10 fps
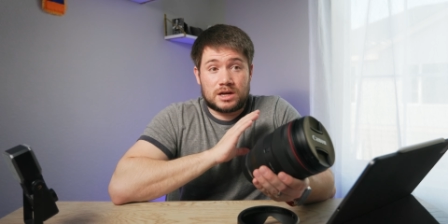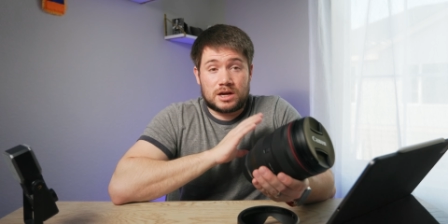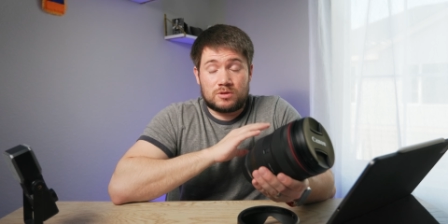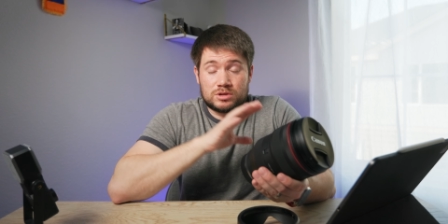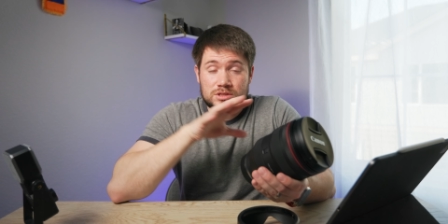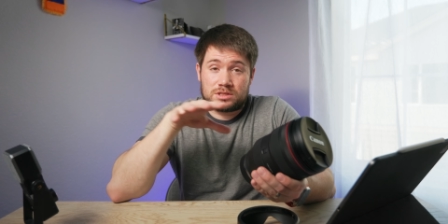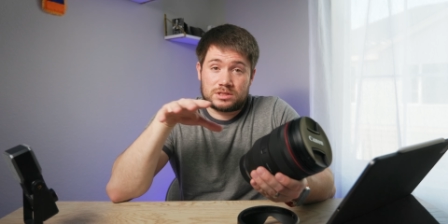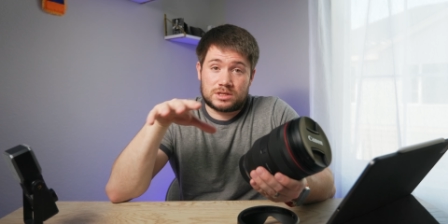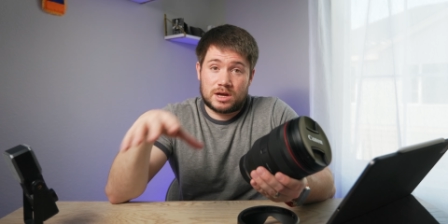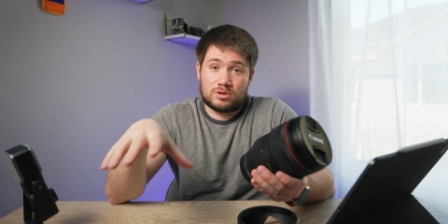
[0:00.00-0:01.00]
I
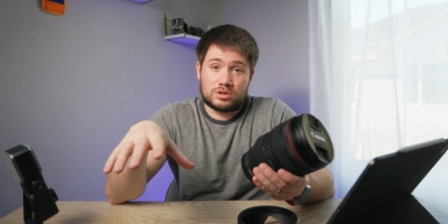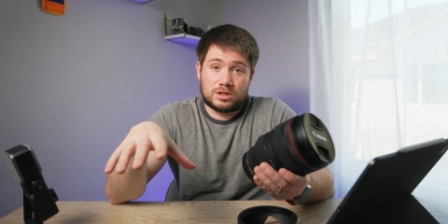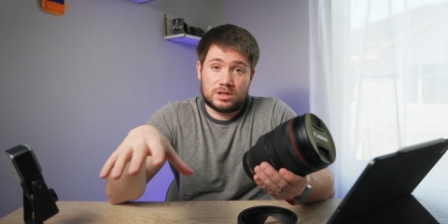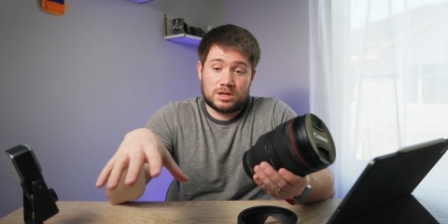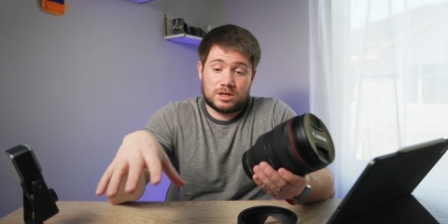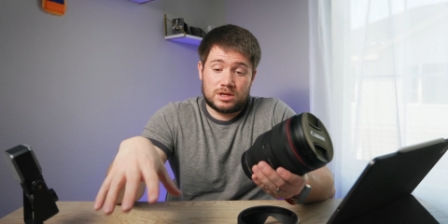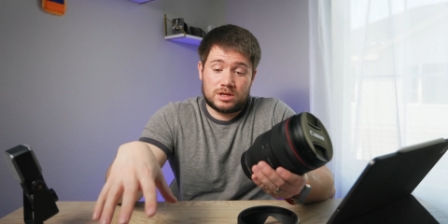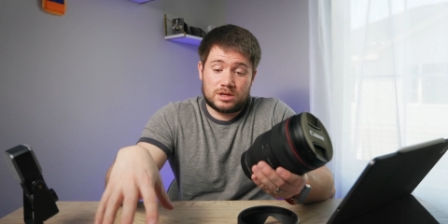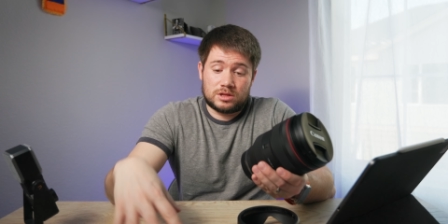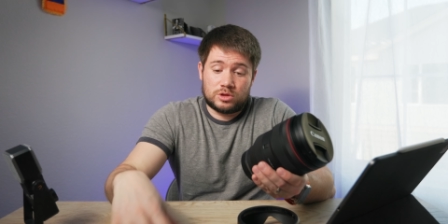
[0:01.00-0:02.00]
was out in
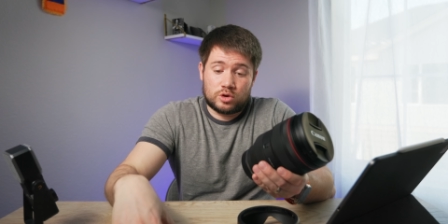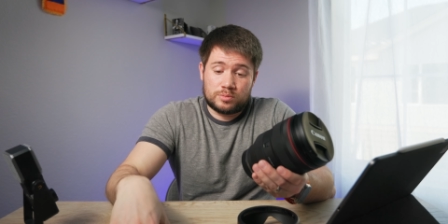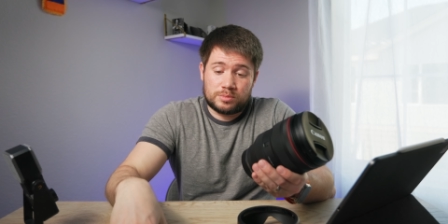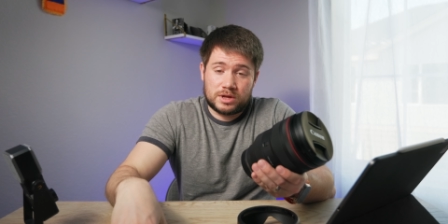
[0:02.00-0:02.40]
a dirt